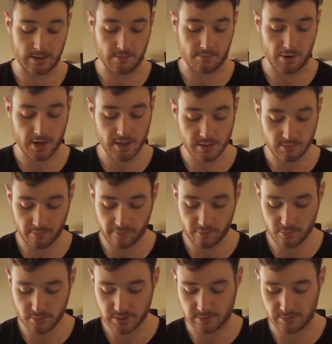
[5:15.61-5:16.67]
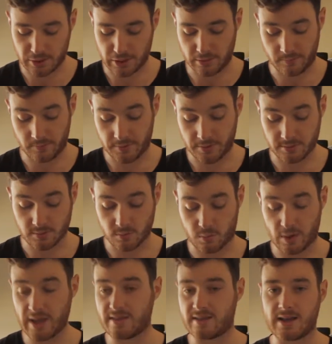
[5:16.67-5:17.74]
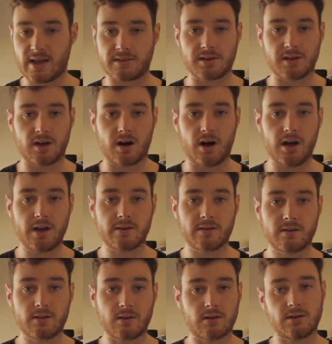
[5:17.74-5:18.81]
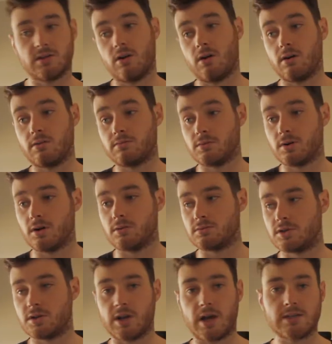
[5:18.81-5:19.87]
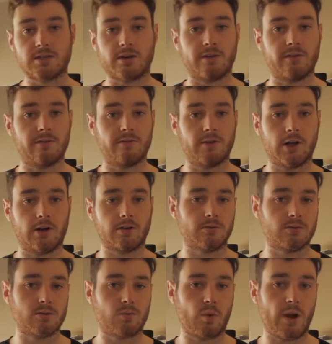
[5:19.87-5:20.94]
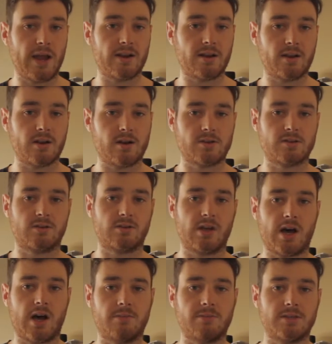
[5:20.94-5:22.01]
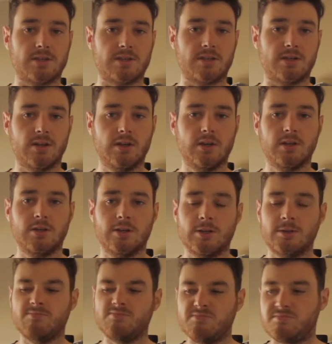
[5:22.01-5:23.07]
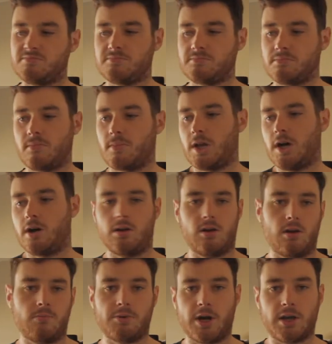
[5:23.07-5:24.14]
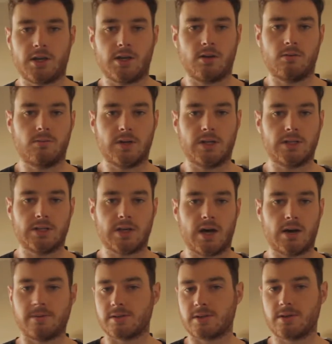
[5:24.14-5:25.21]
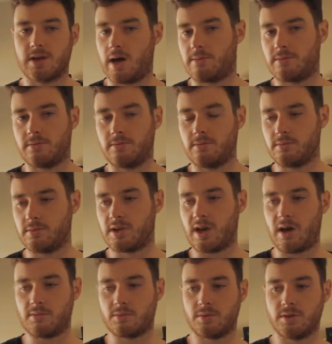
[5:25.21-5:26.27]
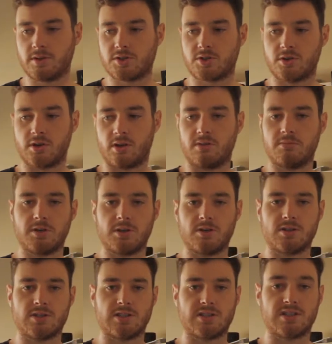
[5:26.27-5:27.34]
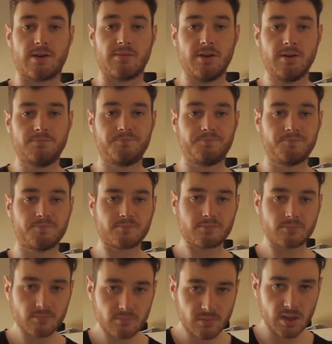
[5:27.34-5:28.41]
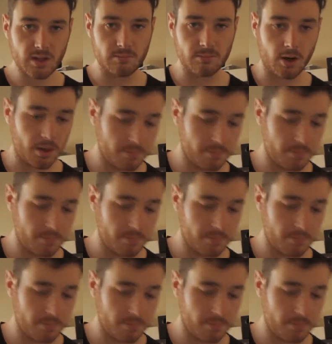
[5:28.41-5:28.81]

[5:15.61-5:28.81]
Braking performance. I mean, it was wet the other night on your... Well, 2 days ago, the vlog, it was wet and I was on carbons and... I don't like braking on wet and carbons. Carbon wheels should only be used in summer, in my